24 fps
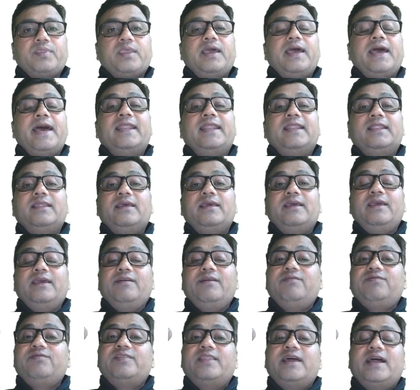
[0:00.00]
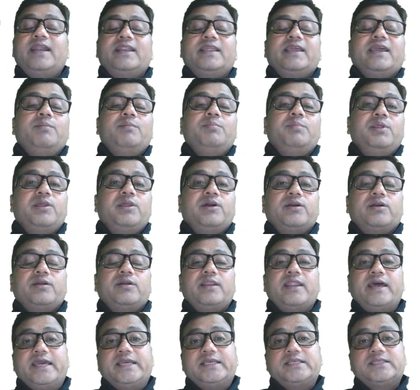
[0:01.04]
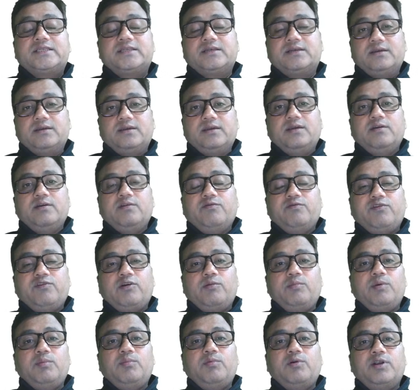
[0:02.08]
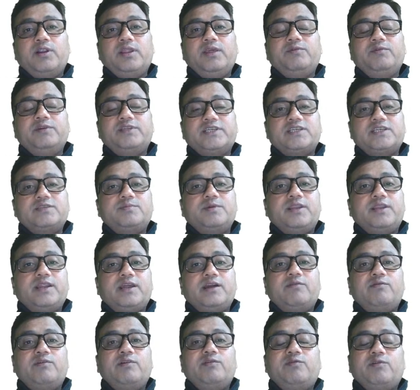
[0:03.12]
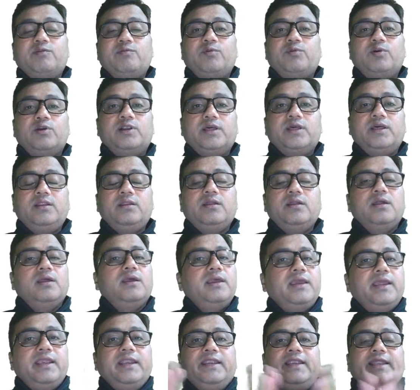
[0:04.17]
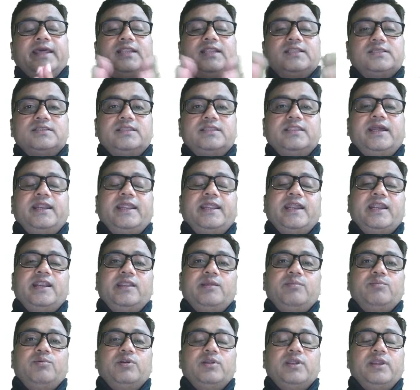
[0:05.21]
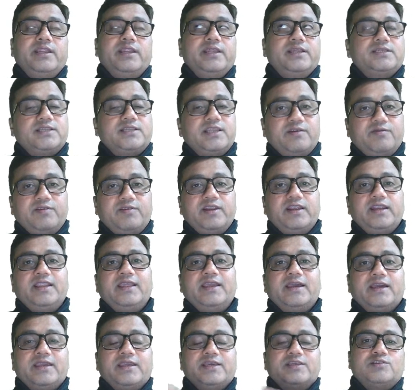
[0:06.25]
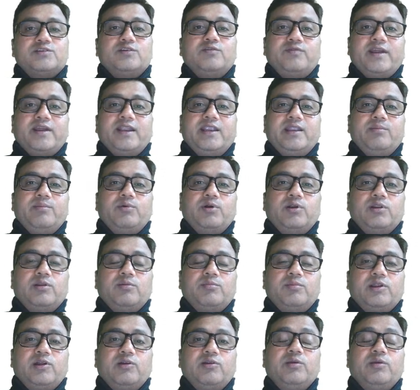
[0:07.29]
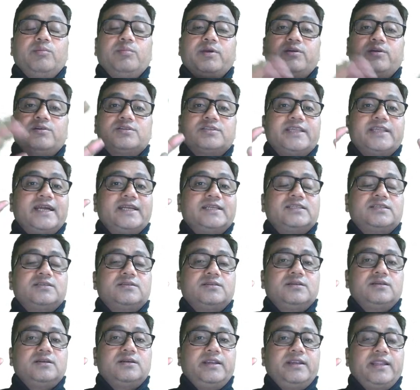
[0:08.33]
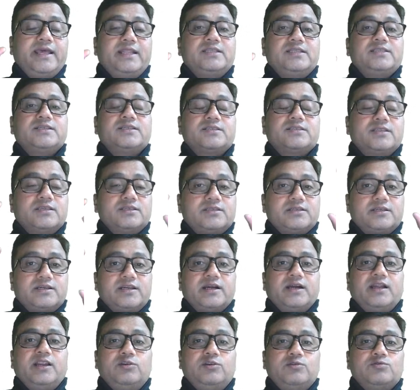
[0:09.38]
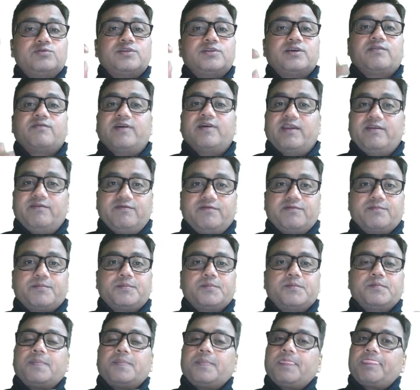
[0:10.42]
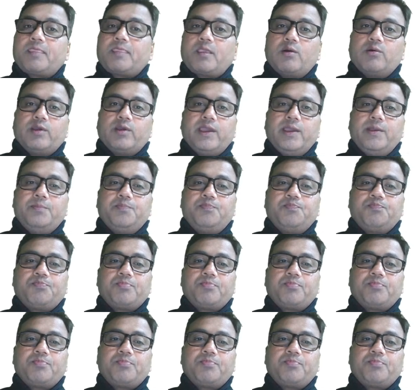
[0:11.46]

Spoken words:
and if that can be recognized from a body which has been recovered from water, it tells that it is definitely a case of ante-mortem drowning, because that tells us the struggle to survive. Okay.